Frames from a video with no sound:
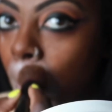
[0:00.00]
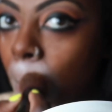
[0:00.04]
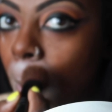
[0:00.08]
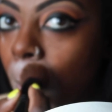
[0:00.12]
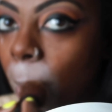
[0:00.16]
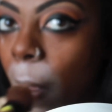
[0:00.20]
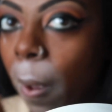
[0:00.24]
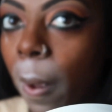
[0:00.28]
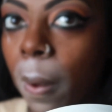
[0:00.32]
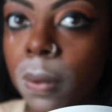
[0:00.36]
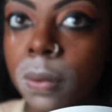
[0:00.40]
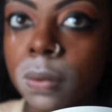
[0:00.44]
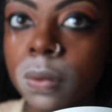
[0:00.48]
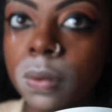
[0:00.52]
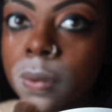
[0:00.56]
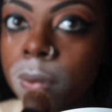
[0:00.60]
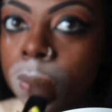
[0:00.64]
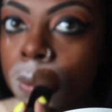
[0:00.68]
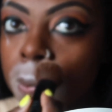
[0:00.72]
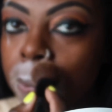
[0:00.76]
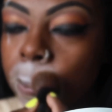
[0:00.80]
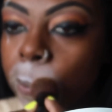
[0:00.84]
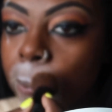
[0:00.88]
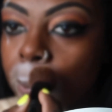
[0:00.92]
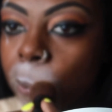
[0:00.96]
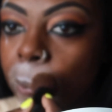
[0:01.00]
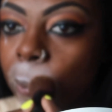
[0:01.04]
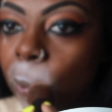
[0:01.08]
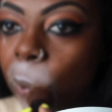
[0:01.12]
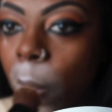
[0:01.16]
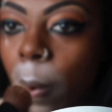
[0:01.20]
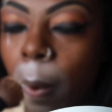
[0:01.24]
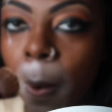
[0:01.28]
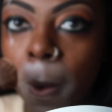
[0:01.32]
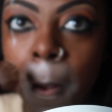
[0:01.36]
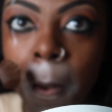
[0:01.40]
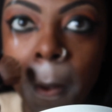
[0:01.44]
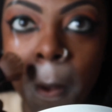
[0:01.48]
had went in
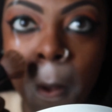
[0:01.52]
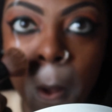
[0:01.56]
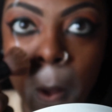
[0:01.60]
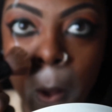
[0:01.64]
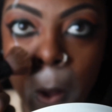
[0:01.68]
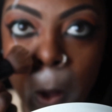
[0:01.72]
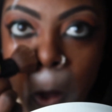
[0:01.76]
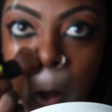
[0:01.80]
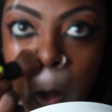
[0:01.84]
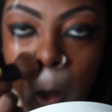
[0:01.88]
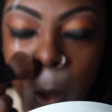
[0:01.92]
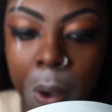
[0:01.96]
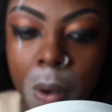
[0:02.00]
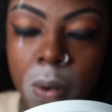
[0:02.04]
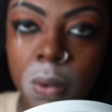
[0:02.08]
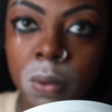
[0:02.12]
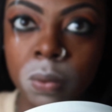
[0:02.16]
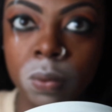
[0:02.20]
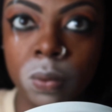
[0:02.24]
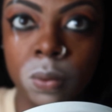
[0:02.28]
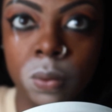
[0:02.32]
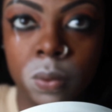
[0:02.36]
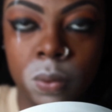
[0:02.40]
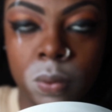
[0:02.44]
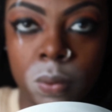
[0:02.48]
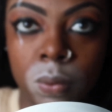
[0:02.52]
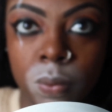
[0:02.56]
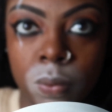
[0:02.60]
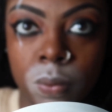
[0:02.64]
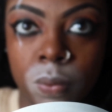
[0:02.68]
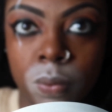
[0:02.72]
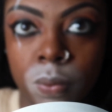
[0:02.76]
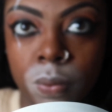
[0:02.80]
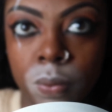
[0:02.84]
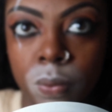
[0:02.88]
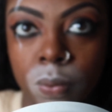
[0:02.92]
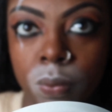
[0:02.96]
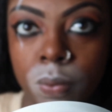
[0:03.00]
with my
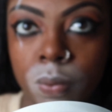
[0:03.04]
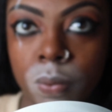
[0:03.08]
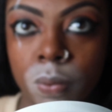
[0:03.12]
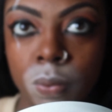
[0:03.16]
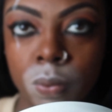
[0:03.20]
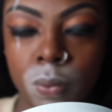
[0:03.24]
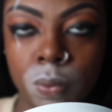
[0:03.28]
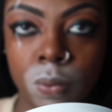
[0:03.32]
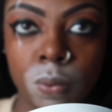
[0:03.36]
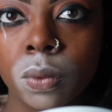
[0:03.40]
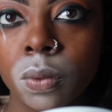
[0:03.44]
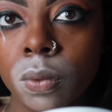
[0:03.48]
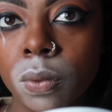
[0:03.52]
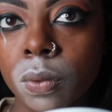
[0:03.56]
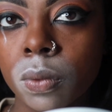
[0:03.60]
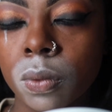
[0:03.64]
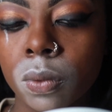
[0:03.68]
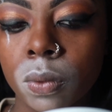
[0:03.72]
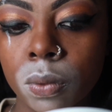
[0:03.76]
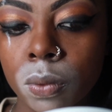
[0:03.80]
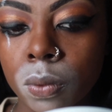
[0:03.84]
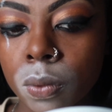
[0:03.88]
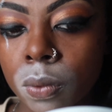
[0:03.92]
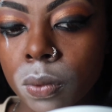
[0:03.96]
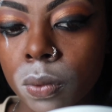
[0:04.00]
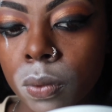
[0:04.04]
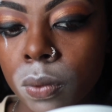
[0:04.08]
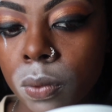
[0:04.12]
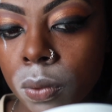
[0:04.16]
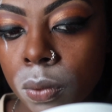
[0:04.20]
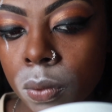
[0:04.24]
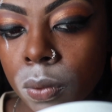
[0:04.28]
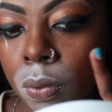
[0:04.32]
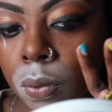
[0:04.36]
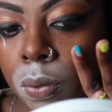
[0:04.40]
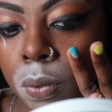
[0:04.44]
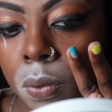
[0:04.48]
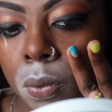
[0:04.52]
cream contour
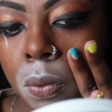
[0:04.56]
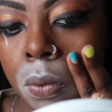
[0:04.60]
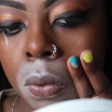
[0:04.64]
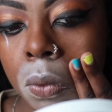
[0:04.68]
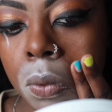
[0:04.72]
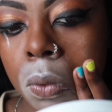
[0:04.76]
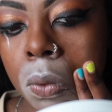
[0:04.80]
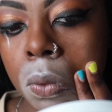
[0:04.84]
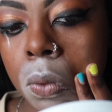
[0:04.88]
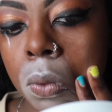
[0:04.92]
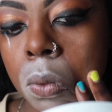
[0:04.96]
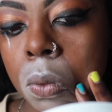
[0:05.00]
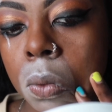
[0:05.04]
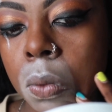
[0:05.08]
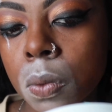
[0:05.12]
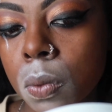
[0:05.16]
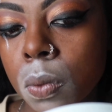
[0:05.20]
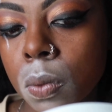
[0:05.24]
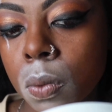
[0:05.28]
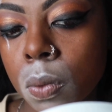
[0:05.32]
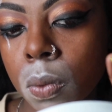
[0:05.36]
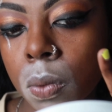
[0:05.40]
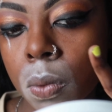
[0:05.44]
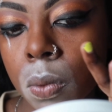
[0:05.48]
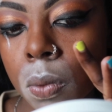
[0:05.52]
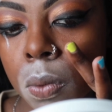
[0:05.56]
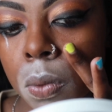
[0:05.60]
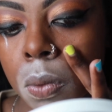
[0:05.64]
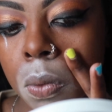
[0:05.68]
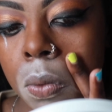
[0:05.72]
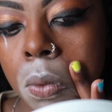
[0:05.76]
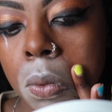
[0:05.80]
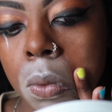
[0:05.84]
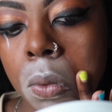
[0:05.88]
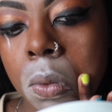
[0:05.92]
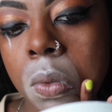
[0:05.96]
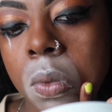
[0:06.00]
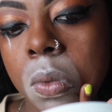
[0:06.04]

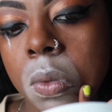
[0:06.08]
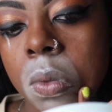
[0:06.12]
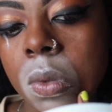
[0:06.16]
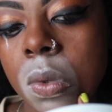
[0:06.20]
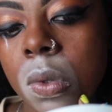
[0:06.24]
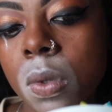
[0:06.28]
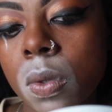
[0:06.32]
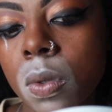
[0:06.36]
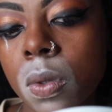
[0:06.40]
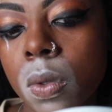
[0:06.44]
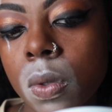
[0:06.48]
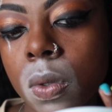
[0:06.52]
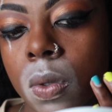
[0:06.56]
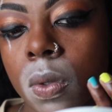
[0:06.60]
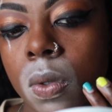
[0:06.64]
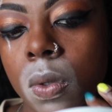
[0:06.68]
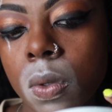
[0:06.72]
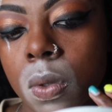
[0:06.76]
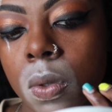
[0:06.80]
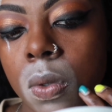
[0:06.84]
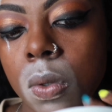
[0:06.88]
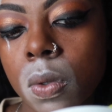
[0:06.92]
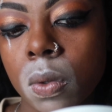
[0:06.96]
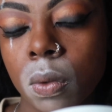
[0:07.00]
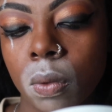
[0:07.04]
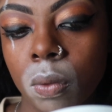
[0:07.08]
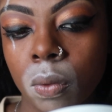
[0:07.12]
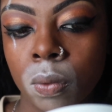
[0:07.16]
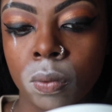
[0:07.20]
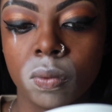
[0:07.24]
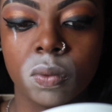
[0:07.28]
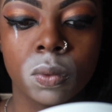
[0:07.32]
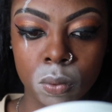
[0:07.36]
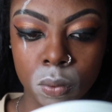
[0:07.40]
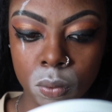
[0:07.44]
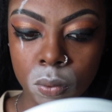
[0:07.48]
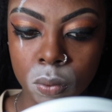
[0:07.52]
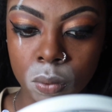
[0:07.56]

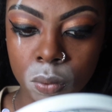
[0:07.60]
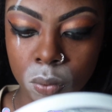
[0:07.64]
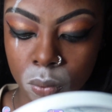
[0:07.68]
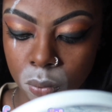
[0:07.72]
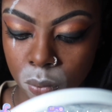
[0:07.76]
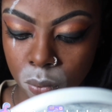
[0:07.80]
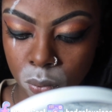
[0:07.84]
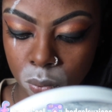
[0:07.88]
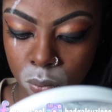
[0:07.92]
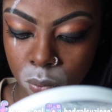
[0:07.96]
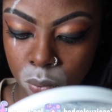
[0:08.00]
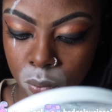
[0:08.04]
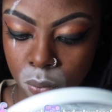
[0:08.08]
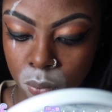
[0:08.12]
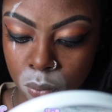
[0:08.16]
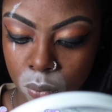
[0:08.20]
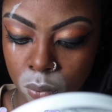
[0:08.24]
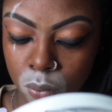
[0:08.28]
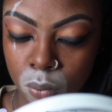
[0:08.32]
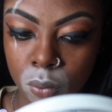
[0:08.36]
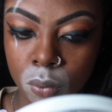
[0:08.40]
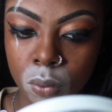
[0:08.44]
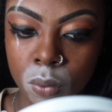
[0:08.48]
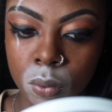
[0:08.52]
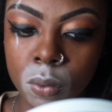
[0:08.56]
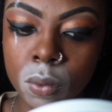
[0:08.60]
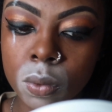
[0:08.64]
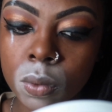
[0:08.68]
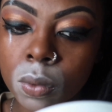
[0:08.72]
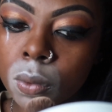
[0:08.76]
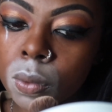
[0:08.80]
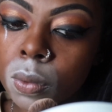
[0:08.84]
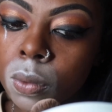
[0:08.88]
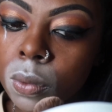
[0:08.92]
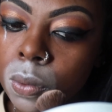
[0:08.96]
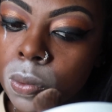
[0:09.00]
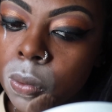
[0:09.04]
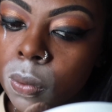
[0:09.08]
Anastasia kit. I
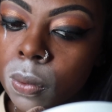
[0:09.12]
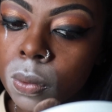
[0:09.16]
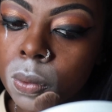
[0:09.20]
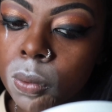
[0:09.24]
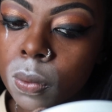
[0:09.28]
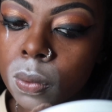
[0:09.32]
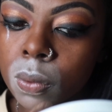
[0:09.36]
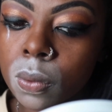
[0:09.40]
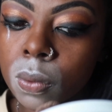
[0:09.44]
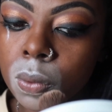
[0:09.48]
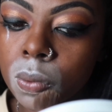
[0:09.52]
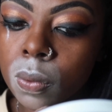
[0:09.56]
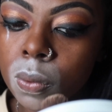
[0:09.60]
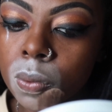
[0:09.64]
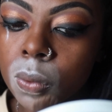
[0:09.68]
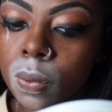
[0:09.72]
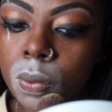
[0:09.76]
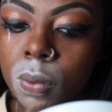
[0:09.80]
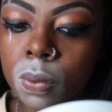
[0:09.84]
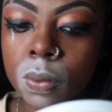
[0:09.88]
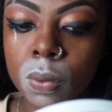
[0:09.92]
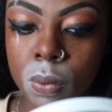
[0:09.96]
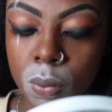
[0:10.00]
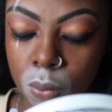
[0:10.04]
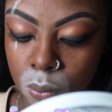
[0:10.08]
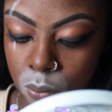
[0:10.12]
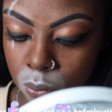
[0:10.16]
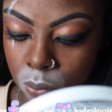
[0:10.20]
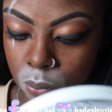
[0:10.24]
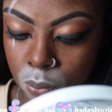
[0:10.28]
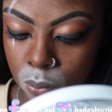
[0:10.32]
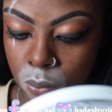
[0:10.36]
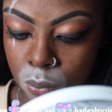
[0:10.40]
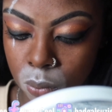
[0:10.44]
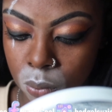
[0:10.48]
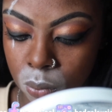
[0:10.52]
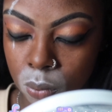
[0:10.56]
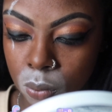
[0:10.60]
don't know why I didn't show you guys,
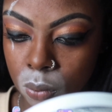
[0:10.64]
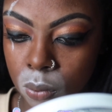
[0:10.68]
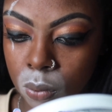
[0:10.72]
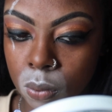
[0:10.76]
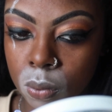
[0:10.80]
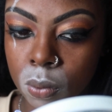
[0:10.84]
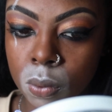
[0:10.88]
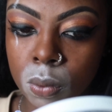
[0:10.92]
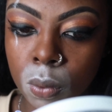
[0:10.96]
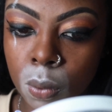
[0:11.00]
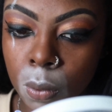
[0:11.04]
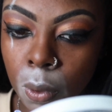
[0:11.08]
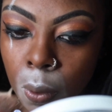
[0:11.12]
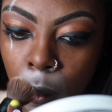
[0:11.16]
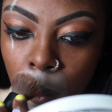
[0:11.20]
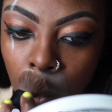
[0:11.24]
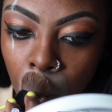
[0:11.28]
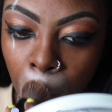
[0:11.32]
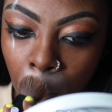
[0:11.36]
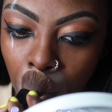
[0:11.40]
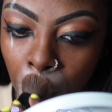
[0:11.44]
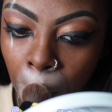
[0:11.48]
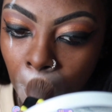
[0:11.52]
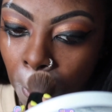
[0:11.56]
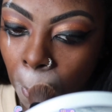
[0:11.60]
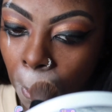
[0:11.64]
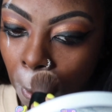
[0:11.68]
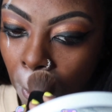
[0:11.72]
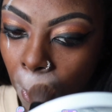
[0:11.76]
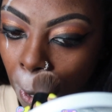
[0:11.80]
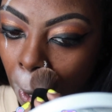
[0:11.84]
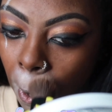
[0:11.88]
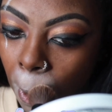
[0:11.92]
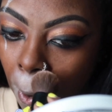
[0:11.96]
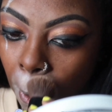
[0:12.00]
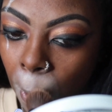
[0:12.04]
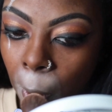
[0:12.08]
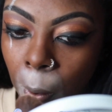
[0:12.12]
but this one was
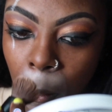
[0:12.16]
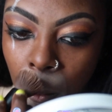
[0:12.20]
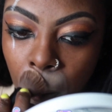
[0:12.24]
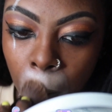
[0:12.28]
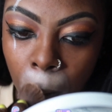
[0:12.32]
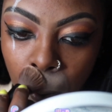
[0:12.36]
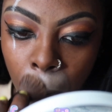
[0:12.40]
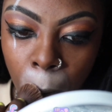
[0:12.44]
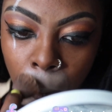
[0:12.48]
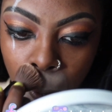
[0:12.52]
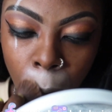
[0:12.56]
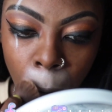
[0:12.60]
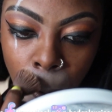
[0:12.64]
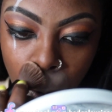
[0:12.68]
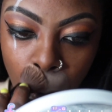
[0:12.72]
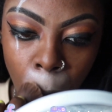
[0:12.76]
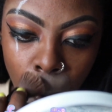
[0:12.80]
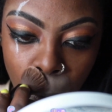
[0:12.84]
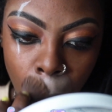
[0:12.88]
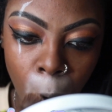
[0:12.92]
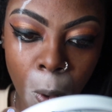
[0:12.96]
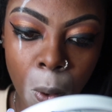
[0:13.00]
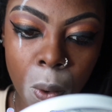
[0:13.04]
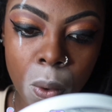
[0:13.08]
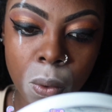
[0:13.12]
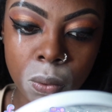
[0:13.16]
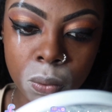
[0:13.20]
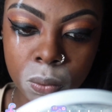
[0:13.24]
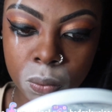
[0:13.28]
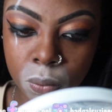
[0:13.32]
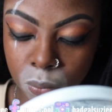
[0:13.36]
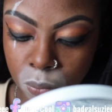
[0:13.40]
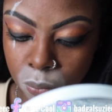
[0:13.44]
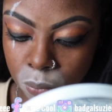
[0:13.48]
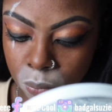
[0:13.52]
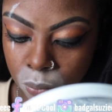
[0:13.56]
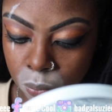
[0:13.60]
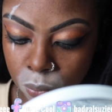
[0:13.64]
way better. It was
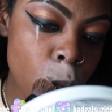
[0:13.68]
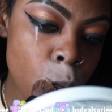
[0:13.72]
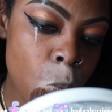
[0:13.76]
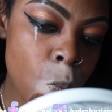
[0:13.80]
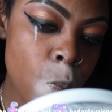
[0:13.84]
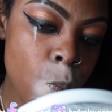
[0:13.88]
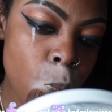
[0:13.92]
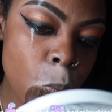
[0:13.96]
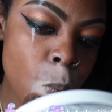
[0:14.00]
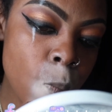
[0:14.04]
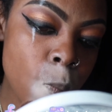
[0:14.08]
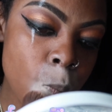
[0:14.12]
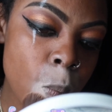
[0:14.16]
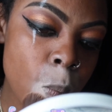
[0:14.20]
literally like